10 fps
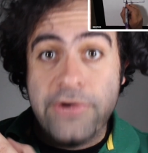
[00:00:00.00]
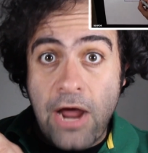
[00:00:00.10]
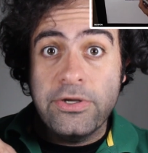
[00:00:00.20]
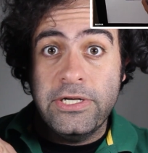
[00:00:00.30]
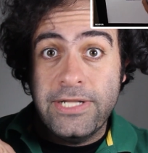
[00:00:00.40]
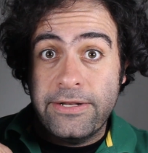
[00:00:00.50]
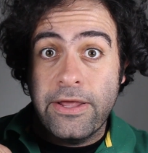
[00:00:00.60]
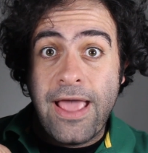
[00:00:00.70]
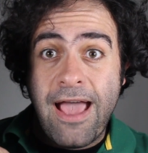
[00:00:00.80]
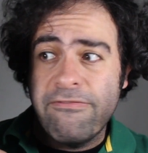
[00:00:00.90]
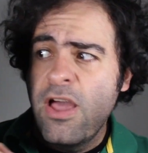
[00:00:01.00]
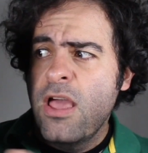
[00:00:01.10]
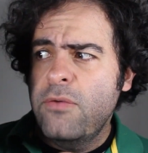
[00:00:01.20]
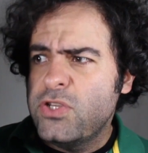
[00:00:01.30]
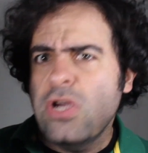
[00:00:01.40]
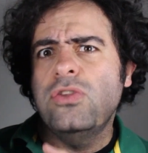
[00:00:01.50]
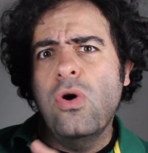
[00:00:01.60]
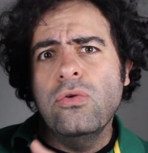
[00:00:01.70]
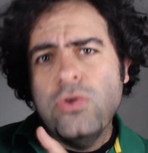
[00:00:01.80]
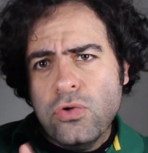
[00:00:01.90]
router that I have, which I
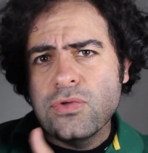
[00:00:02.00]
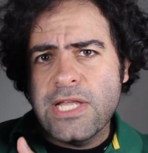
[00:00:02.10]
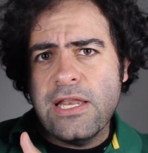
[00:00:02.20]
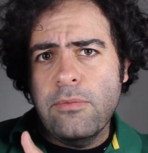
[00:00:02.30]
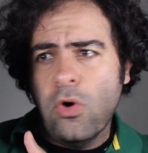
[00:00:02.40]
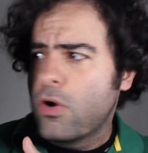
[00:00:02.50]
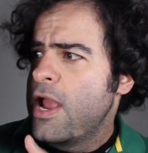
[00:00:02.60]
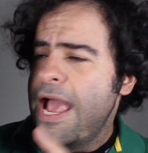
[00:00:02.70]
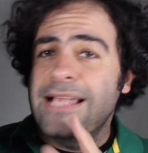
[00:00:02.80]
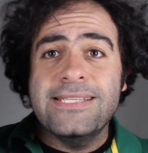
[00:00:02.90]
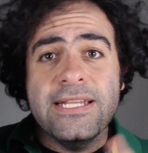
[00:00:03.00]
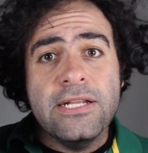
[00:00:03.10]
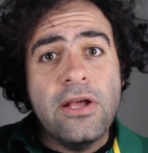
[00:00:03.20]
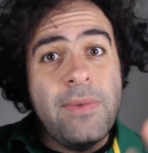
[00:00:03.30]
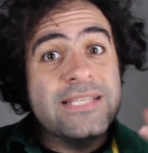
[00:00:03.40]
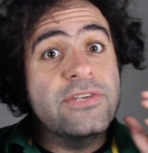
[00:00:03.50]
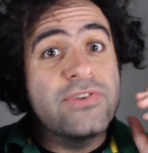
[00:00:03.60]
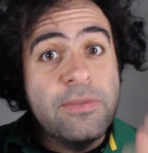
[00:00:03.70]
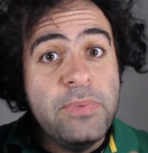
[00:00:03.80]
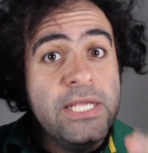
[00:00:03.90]
don't use anymore, and set it up as a
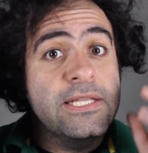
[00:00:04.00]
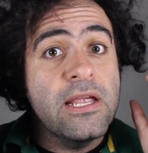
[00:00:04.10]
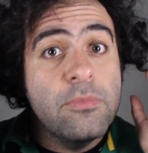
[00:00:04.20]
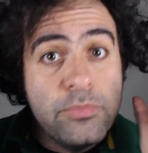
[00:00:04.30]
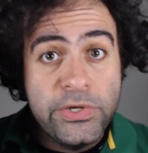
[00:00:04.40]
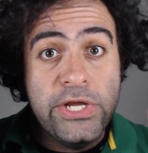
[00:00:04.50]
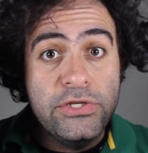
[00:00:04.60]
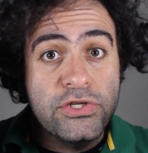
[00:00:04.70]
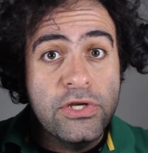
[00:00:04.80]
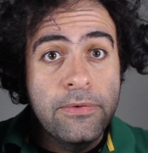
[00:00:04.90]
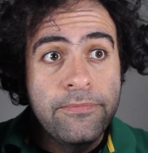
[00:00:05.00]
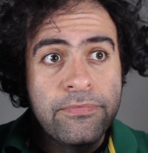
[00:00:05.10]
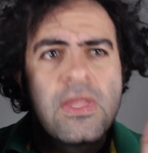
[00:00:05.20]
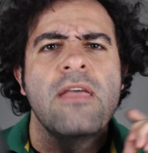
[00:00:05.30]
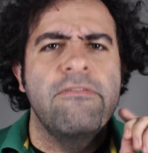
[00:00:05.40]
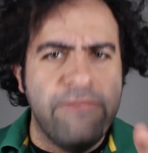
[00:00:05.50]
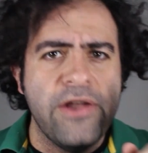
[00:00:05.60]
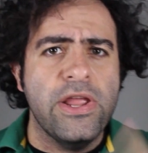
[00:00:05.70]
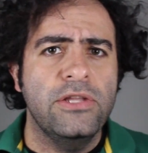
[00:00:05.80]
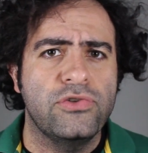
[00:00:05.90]
repeater bridge.
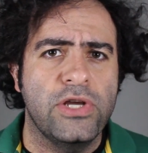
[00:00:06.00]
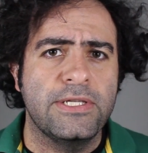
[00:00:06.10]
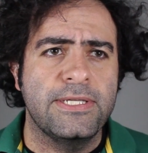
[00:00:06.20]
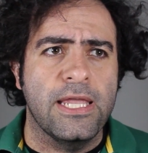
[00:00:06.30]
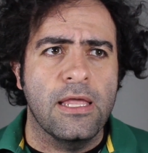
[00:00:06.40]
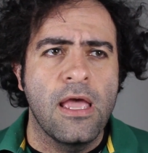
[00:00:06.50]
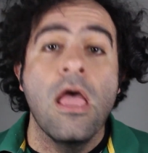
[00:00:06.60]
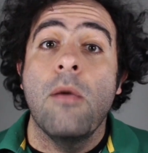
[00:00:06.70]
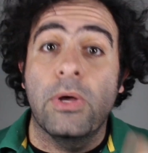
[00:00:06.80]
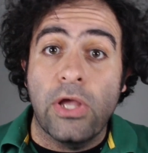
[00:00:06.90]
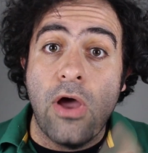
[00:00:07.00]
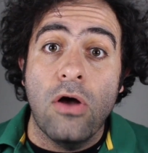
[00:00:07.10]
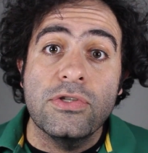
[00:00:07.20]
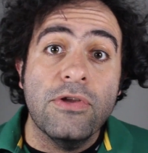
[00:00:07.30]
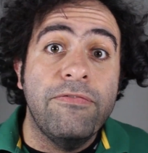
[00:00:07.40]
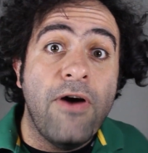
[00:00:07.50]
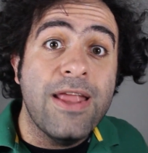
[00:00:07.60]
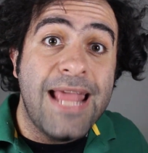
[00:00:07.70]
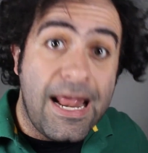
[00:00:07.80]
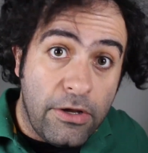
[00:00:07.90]
Very interesting. But I also
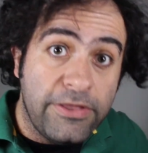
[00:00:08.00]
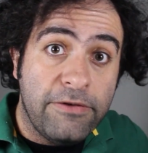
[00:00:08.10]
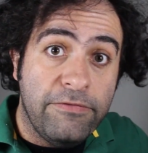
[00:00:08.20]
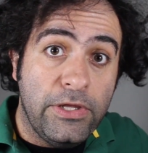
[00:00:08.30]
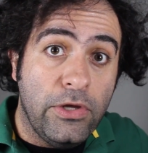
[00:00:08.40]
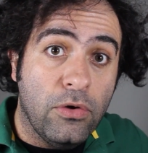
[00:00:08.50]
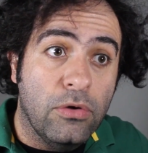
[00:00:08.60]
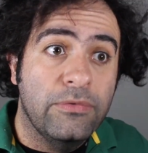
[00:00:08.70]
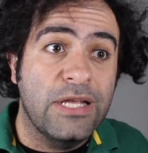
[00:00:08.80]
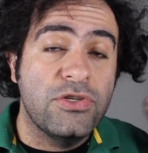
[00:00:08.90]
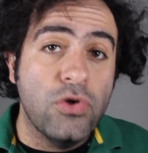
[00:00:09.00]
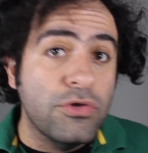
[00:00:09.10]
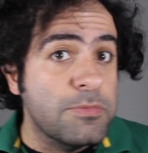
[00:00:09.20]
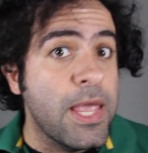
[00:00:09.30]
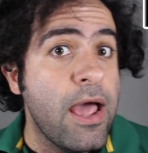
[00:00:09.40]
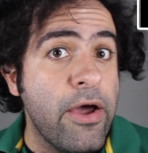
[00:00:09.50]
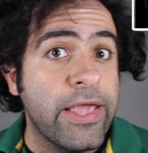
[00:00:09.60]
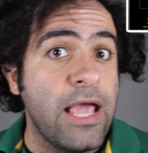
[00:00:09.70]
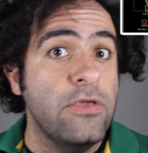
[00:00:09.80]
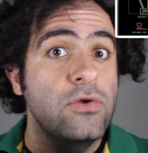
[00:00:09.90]
find another video that shows me how I
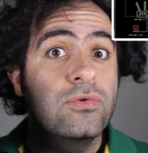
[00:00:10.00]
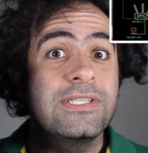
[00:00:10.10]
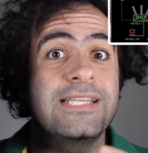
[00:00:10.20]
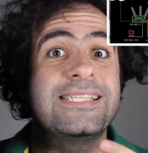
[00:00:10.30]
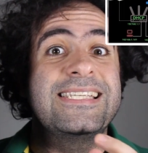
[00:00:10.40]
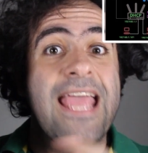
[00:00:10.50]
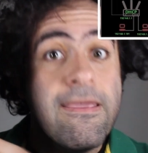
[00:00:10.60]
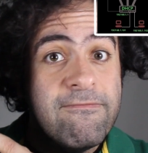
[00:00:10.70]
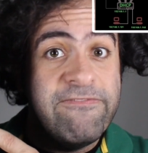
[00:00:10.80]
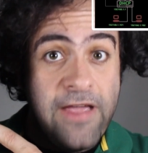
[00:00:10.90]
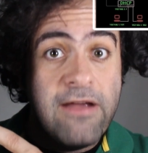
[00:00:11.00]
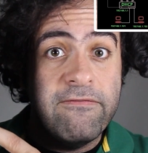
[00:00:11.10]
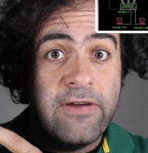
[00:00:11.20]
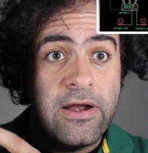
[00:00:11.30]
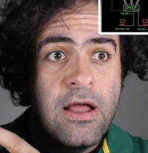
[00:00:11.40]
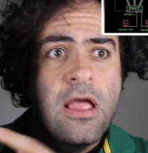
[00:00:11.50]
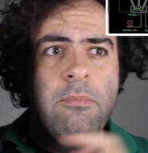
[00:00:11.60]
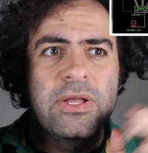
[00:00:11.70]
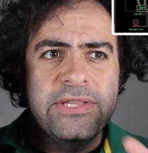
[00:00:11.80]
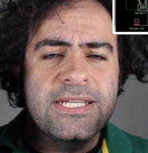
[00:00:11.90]
can use the same firmware,
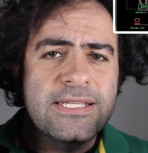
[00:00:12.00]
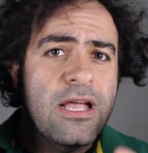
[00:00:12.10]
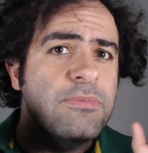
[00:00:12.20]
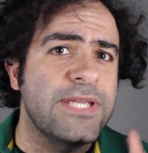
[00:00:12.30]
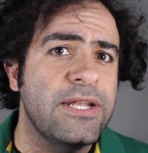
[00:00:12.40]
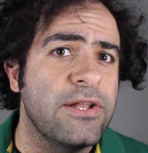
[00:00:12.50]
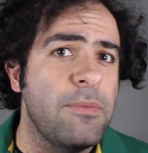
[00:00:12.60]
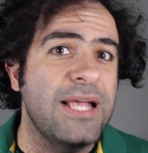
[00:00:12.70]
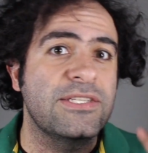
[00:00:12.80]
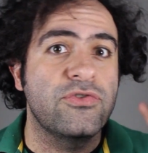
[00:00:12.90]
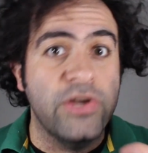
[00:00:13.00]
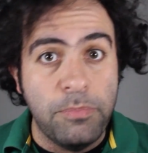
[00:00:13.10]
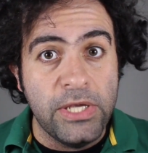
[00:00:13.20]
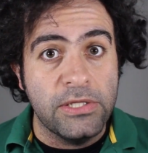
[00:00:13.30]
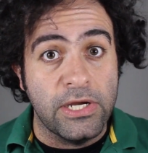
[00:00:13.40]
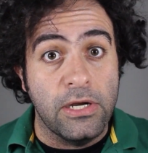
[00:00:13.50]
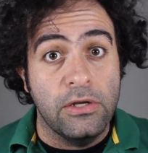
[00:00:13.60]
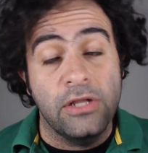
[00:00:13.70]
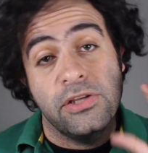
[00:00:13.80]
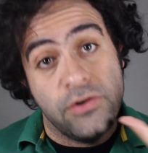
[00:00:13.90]
but this time set it up as a repeater,
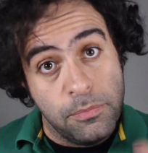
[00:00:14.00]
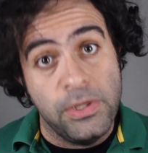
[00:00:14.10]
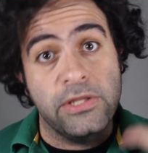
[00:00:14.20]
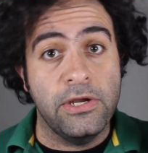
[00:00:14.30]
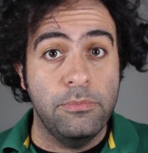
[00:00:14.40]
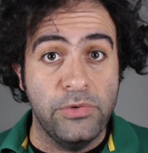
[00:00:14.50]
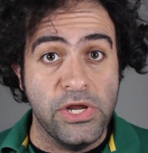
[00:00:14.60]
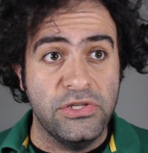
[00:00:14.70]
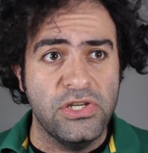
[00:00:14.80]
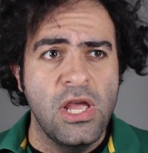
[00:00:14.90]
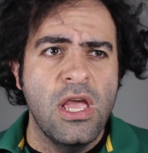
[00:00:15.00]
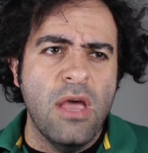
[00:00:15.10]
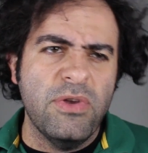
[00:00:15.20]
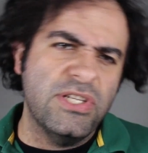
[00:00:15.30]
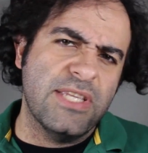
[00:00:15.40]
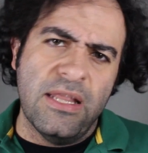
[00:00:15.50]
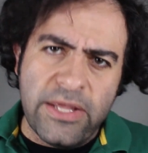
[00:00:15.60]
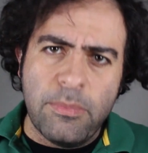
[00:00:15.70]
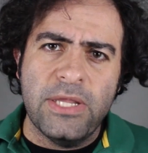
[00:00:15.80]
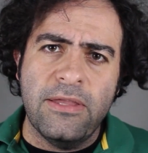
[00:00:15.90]
not a repeater bridge, which is a
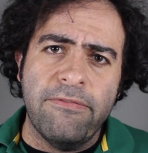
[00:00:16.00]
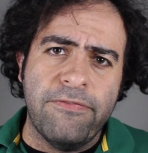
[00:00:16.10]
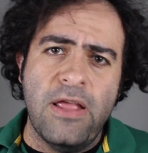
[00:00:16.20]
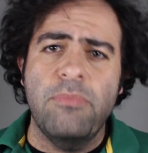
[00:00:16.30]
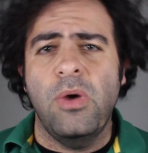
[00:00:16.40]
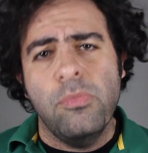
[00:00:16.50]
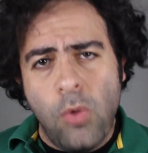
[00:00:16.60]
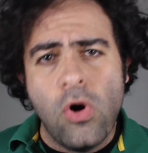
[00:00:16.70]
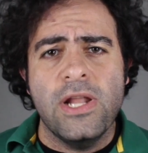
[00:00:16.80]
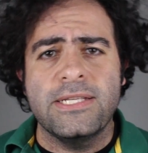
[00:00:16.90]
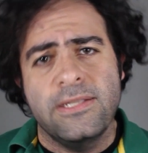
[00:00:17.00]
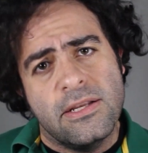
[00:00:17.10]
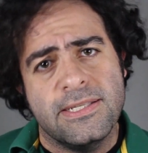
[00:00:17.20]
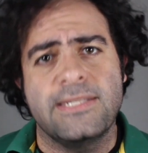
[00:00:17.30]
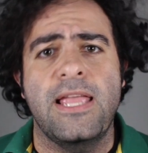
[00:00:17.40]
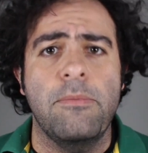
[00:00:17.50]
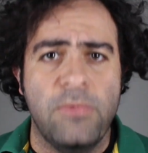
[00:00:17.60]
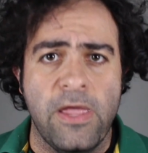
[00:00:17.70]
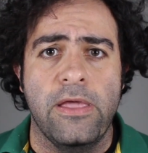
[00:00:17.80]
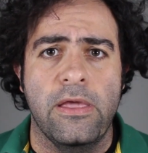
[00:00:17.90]
little bit different, but more or less does the same
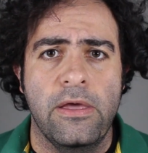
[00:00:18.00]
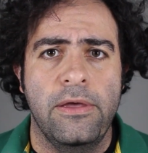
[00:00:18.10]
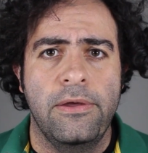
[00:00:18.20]
thing.